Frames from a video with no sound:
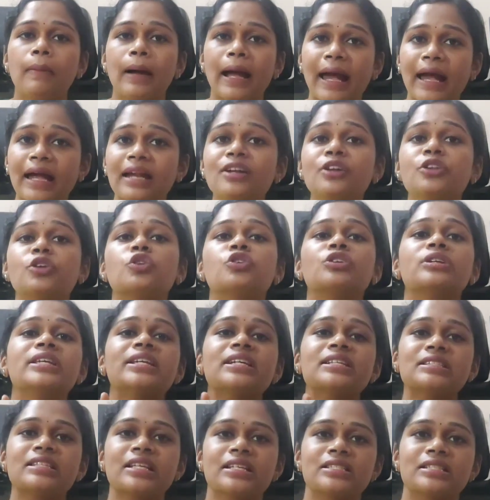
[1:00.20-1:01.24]
and your
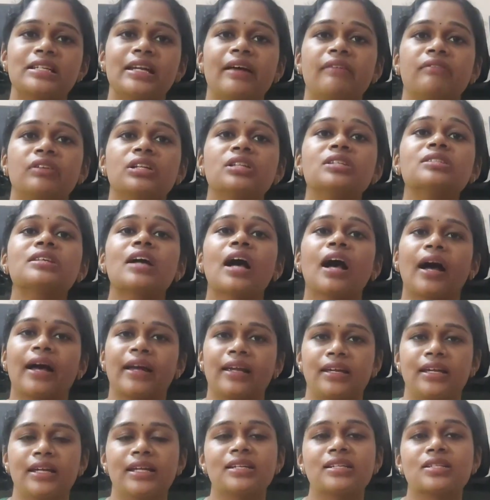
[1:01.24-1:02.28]
TSH level is
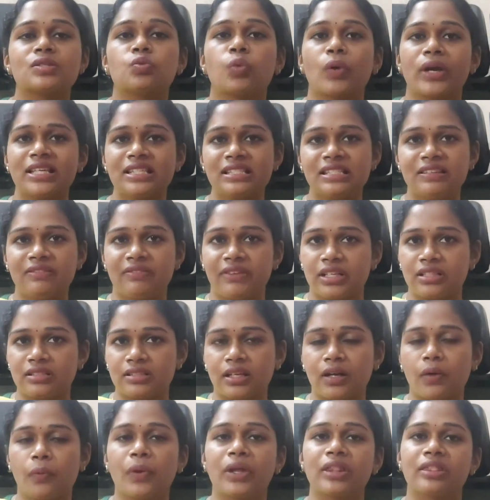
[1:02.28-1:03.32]
high. It is vice
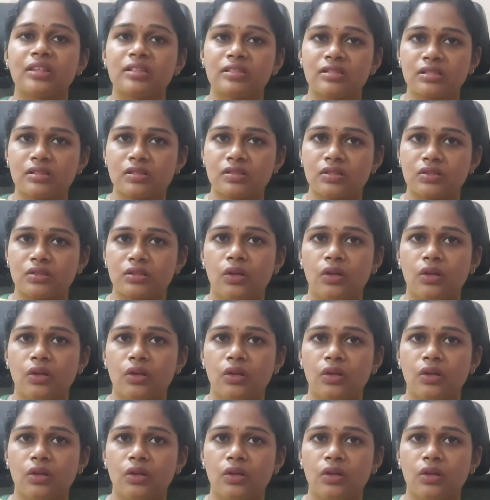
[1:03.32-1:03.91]
versa. When this is